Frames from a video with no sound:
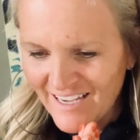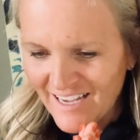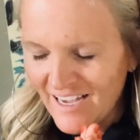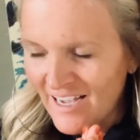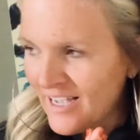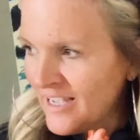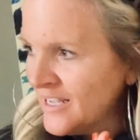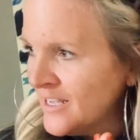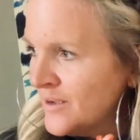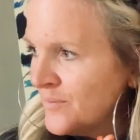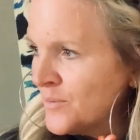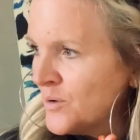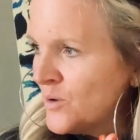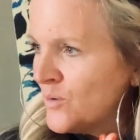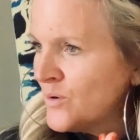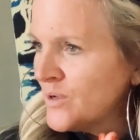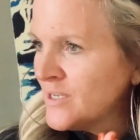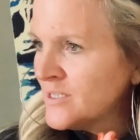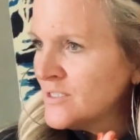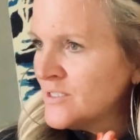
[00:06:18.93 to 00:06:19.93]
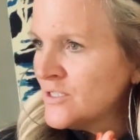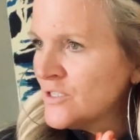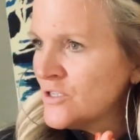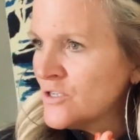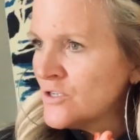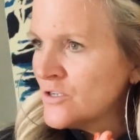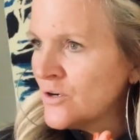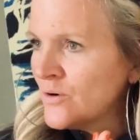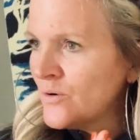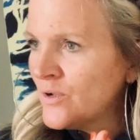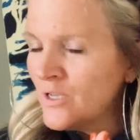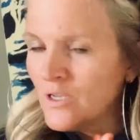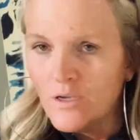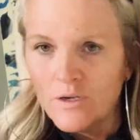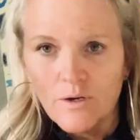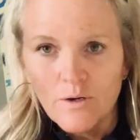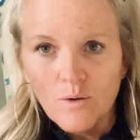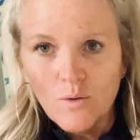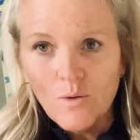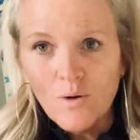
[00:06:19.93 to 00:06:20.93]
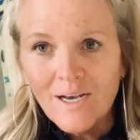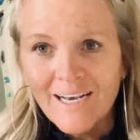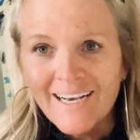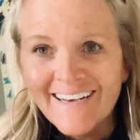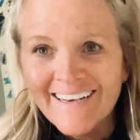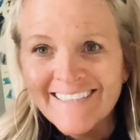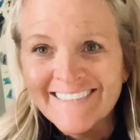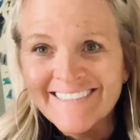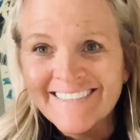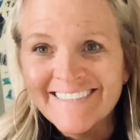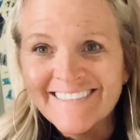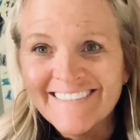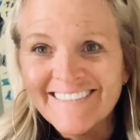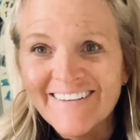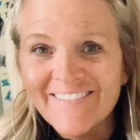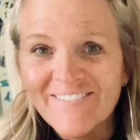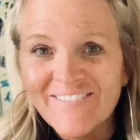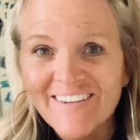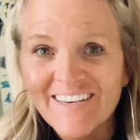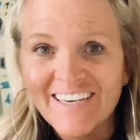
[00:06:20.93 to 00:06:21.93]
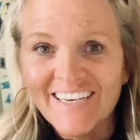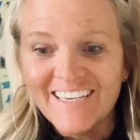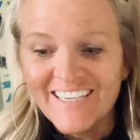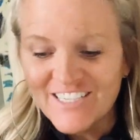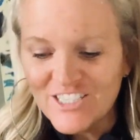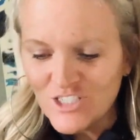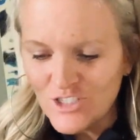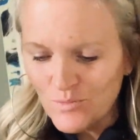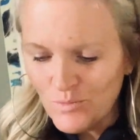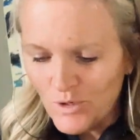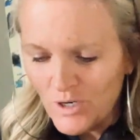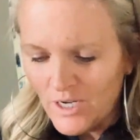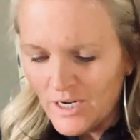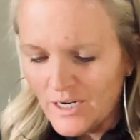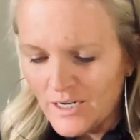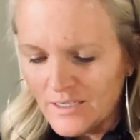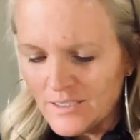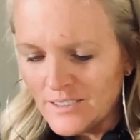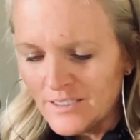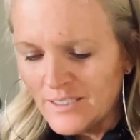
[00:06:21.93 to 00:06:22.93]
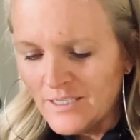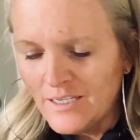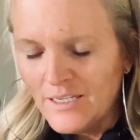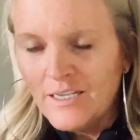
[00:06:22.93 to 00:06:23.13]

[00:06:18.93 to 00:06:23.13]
I am going to show you the finished product.